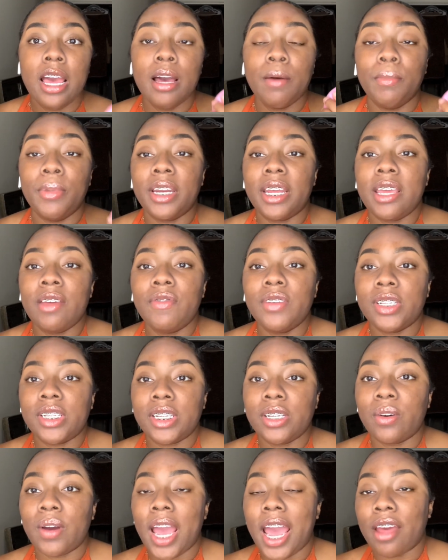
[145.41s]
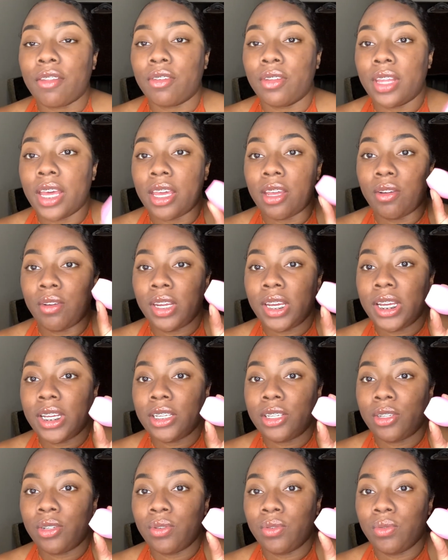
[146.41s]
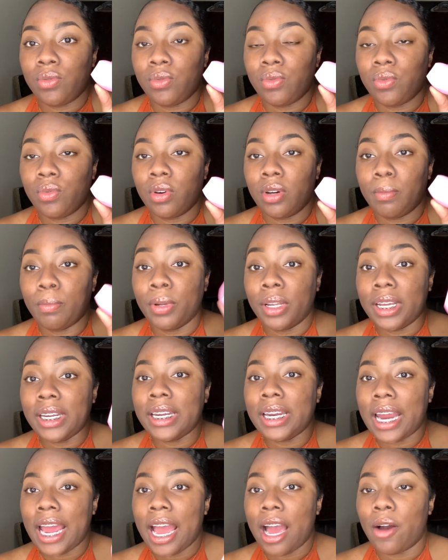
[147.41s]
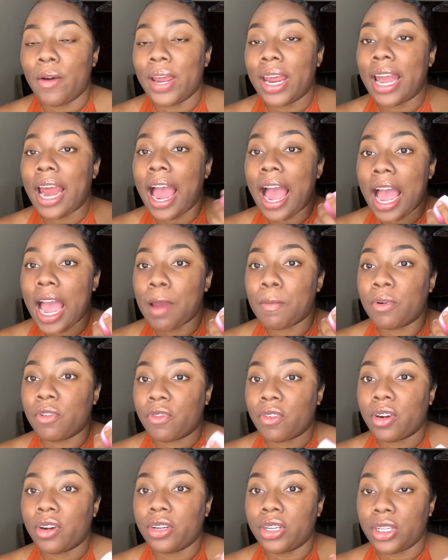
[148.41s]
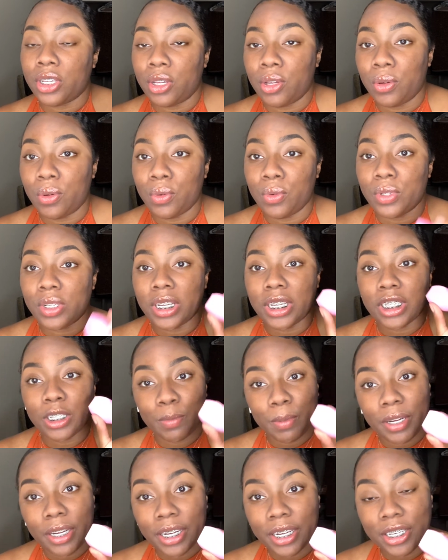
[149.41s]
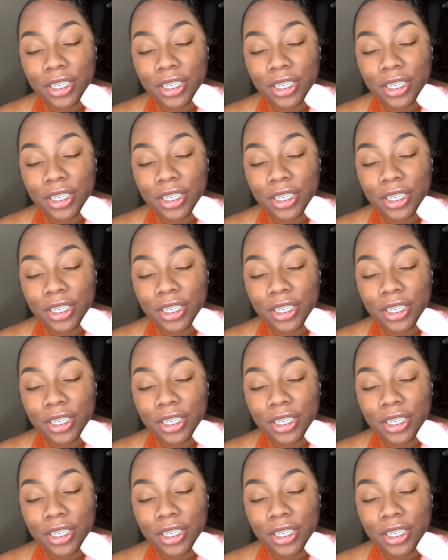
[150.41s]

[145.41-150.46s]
but even still after that you need to blend it out, and I prefer to use a sponge.